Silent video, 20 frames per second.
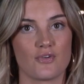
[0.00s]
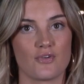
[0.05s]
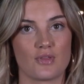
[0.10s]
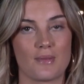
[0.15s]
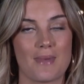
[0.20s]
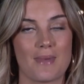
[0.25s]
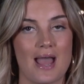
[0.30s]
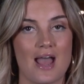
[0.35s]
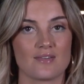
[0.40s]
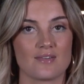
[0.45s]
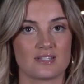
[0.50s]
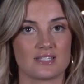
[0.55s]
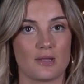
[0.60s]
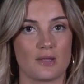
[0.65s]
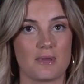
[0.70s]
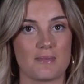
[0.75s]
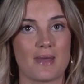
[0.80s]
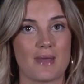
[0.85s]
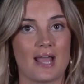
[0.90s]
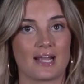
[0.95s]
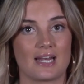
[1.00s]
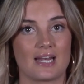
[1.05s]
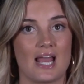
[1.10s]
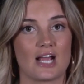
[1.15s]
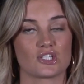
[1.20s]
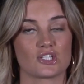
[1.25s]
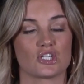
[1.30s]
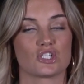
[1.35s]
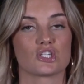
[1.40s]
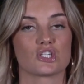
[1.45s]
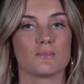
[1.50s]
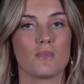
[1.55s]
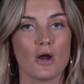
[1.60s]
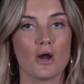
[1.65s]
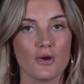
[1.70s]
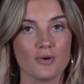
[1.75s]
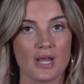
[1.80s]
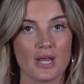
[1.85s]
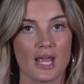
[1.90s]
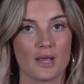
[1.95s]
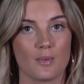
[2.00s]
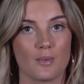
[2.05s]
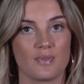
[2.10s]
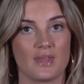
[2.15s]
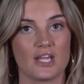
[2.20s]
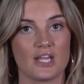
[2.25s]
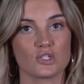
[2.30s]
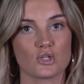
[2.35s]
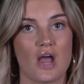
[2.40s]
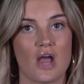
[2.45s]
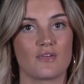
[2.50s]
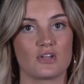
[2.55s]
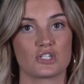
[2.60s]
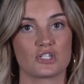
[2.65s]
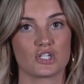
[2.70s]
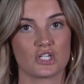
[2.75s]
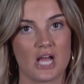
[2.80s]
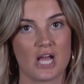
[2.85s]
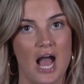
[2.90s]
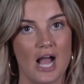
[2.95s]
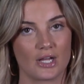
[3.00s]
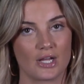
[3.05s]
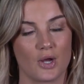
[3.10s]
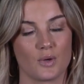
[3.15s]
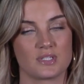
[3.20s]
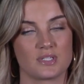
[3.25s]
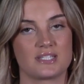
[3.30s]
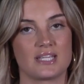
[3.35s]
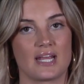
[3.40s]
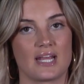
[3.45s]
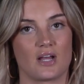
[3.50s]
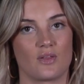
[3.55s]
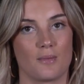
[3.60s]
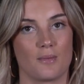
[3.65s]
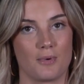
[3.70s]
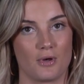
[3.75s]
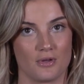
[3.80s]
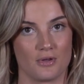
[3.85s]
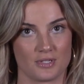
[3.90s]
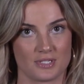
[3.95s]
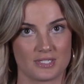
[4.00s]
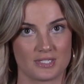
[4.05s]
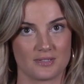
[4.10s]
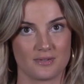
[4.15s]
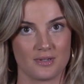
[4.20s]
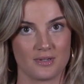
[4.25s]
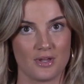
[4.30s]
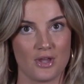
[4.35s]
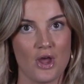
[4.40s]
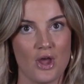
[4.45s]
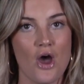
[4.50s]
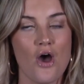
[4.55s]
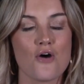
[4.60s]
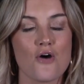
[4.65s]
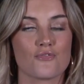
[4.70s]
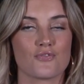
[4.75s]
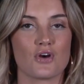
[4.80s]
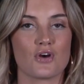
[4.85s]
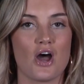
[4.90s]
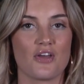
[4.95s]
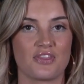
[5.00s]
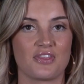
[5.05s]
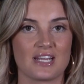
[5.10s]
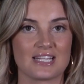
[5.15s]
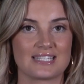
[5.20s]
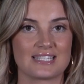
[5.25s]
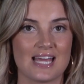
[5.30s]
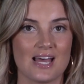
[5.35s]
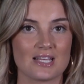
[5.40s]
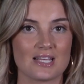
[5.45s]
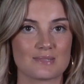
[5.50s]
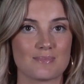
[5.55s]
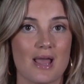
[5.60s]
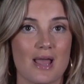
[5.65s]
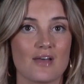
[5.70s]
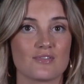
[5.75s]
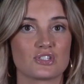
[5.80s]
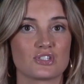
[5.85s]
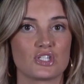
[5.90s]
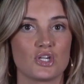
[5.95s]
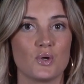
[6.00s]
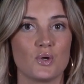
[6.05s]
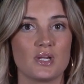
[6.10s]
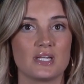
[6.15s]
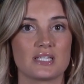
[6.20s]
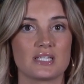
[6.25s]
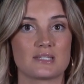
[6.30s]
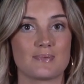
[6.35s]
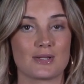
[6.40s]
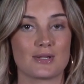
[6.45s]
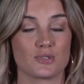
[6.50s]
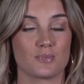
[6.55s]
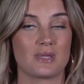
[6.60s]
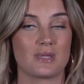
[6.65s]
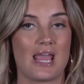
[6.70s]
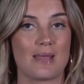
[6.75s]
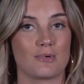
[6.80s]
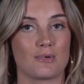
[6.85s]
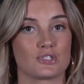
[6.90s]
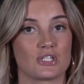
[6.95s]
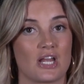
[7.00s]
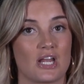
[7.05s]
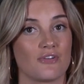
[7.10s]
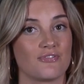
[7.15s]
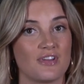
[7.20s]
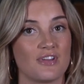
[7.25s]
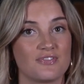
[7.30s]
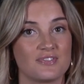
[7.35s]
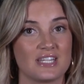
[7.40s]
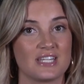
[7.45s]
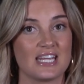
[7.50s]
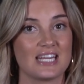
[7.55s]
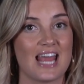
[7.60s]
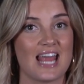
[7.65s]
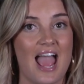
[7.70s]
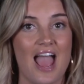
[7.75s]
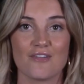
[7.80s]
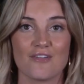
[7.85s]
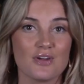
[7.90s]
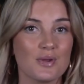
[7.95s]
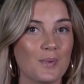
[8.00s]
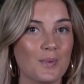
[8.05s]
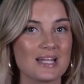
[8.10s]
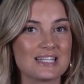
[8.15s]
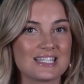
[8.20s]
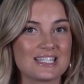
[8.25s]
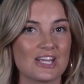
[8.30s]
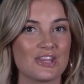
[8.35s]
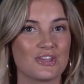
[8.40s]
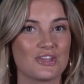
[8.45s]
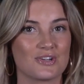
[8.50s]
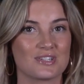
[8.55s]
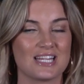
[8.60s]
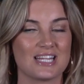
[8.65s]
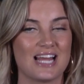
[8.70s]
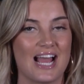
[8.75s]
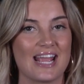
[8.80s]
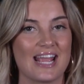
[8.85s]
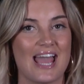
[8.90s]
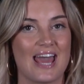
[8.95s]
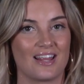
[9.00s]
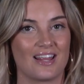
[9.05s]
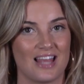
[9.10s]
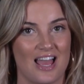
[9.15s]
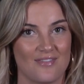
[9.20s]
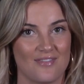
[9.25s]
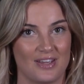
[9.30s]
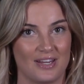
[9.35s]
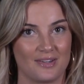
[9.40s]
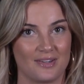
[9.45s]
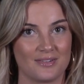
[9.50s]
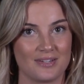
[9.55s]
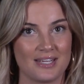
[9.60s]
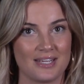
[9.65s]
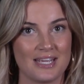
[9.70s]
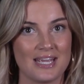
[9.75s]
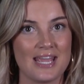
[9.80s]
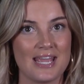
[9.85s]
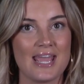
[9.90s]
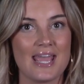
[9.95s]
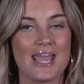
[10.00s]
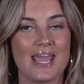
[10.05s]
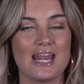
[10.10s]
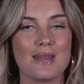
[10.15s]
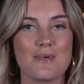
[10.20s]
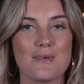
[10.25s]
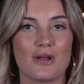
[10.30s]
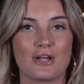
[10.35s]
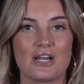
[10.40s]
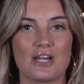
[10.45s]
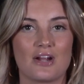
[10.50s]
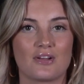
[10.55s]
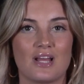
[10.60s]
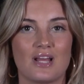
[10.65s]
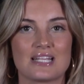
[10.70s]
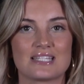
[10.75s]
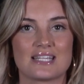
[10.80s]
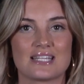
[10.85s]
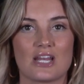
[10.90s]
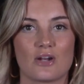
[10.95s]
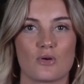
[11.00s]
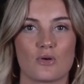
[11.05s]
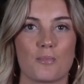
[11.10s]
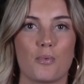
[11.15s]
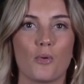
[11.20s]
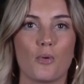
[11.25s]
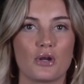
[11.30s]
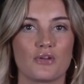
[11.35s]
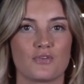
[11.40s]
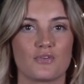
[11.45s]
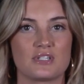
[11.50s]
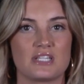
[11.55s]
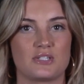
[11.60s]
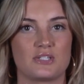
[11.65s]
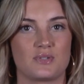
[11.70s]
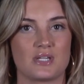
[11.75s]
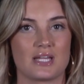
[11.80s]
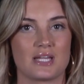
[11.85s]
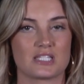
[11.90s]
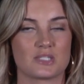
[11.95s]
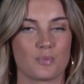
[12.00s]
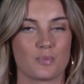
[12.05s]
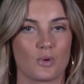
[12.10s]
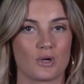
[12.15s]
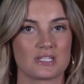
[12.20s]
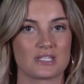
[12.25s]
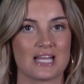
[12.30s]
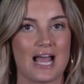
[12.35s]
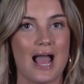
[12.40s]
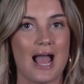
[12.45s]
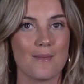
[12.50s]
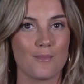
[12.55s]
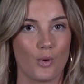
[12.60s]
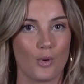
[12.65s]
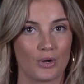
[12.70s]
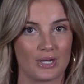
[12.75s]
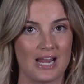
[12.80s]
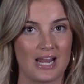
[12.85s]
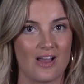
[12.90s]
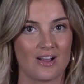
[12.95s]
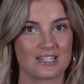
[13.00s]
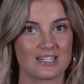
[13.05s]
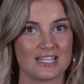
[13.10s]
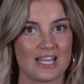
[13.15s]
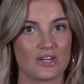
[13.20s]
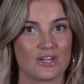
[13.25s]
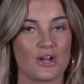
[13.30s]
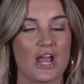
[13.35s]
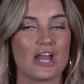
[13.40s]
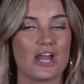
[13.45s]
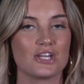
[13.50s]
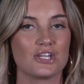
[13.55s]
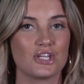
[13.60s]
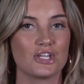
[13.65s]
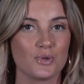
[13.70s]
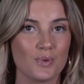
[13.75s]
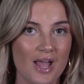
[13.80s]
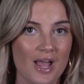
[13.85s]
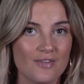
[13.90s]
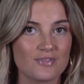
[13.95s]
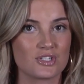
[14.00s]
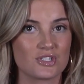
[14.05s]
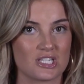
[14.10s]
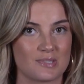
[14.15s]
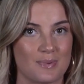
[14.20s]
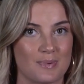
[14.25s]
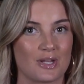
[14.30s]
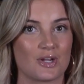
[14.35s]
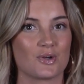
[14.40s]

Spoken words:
for the Mavs as they'll be back in action tomorrow night when they travel to Chicago to take on the Bulls. For all things Dallas Mavs, tune in to Spectrum Cable Channel 15 every Wednesday and Thursday night at 11. In American Airlines Center, reporting for D210 Sports, I'm Morgan Alexander, and you have just been